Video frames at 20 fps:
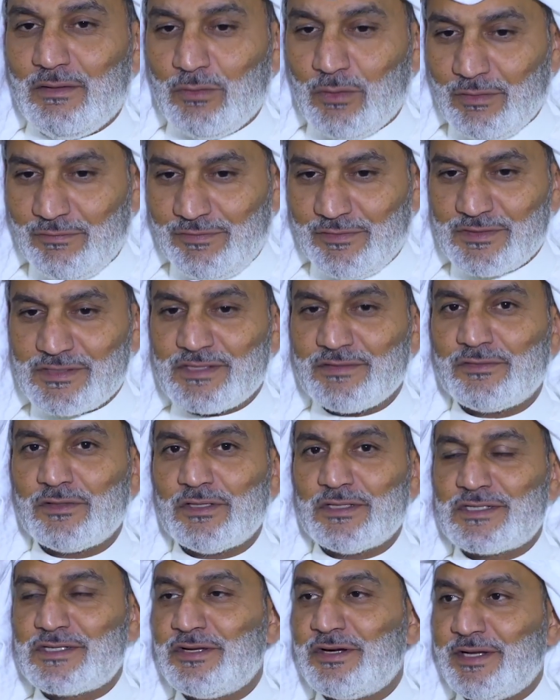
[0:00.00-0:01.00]
Well, first of
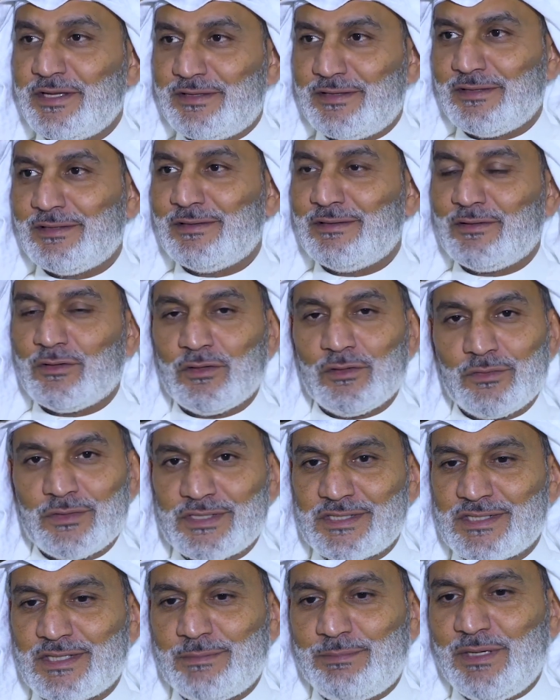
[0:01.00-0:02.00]
all, it's great and
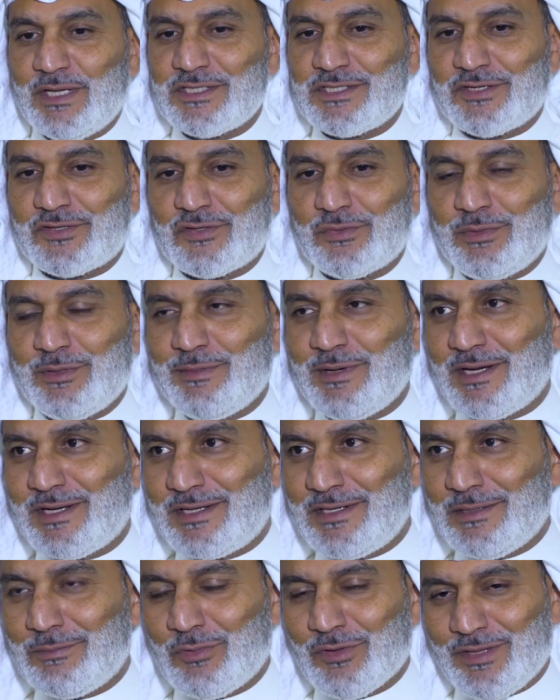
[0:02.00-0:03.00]
always a pleasure to be back
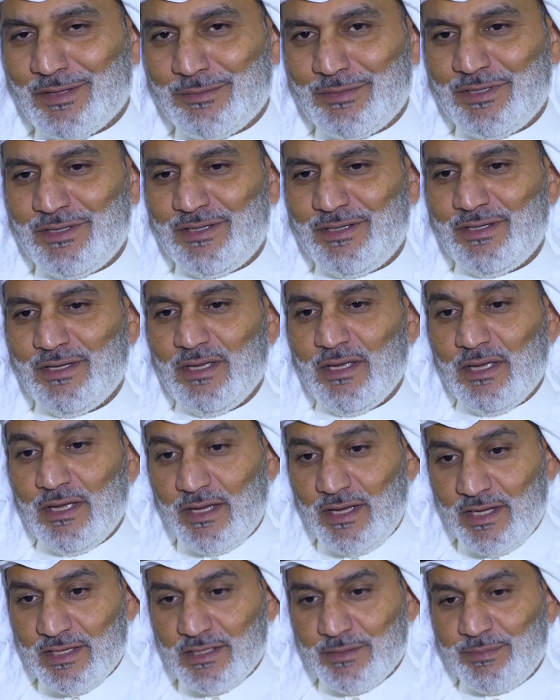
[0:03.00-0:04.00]
in Abu Dhabi.
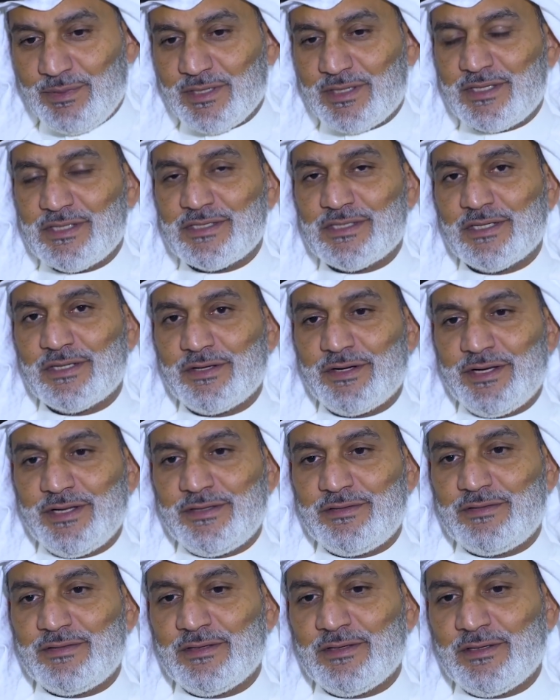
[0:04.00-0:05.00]
ADIPEC is a
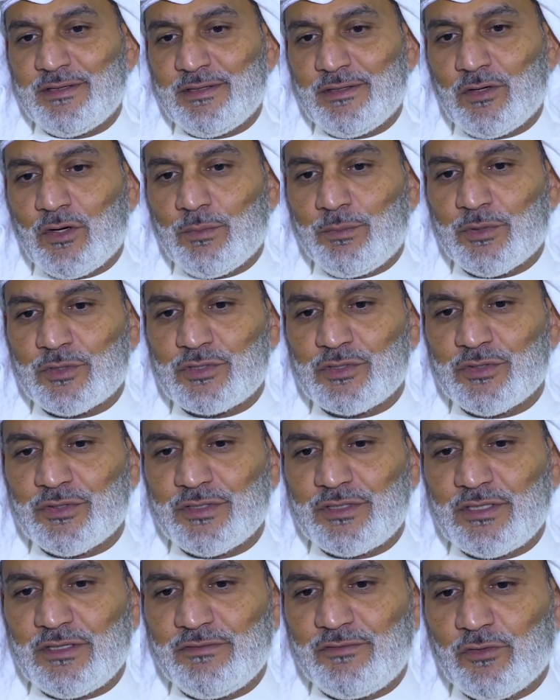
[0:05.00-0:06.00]
great
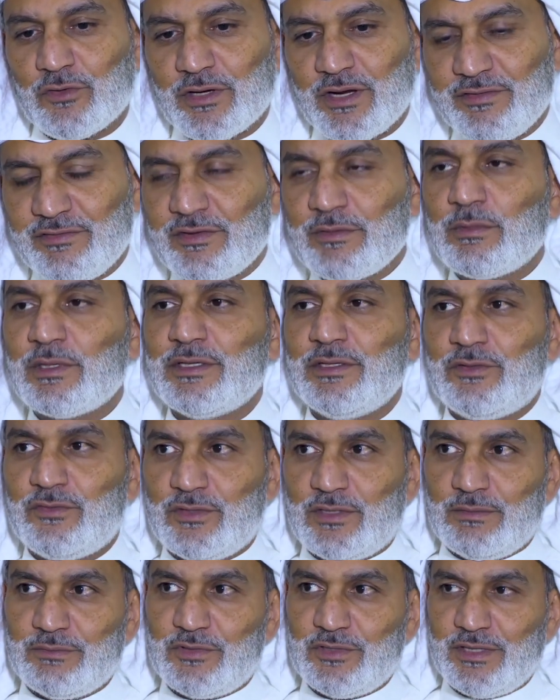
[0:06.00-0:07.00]
opportunity for everybody to
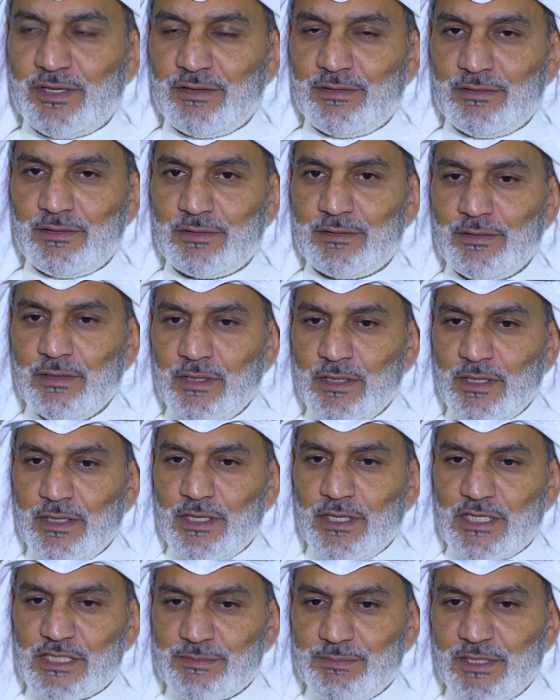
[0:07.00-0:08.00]
come together,
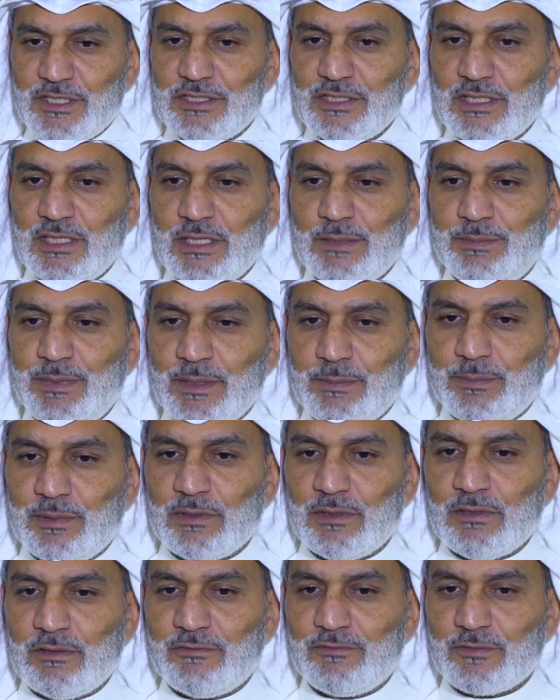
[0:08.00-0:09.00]
especially
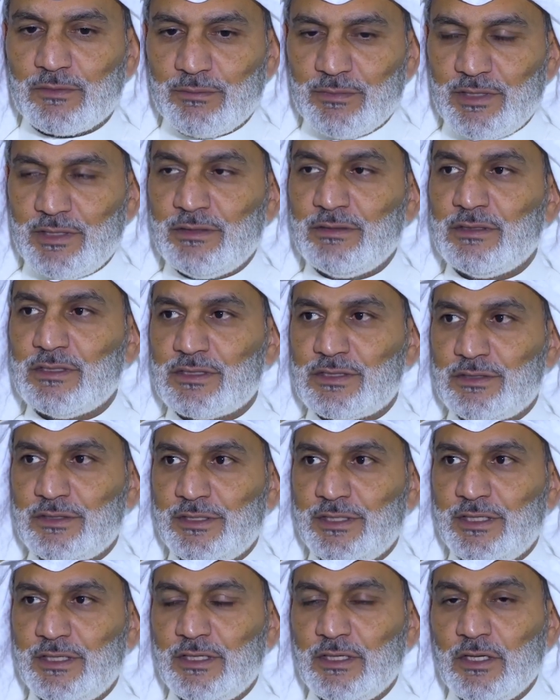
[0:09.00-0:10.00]
people from the
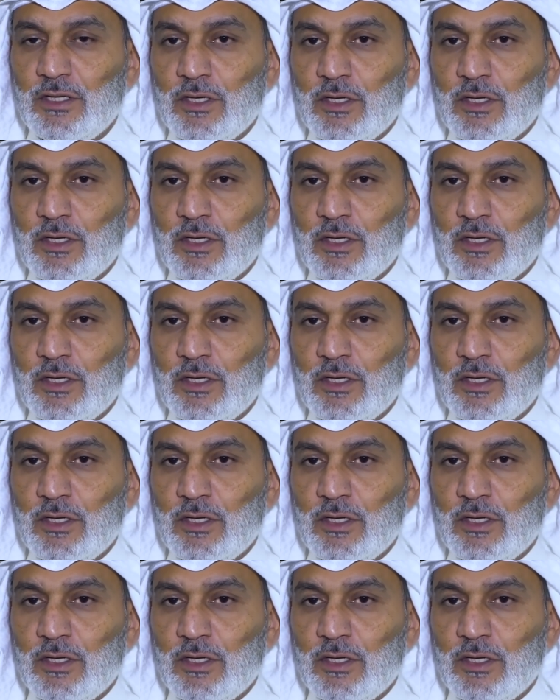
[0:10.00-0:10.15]
industry,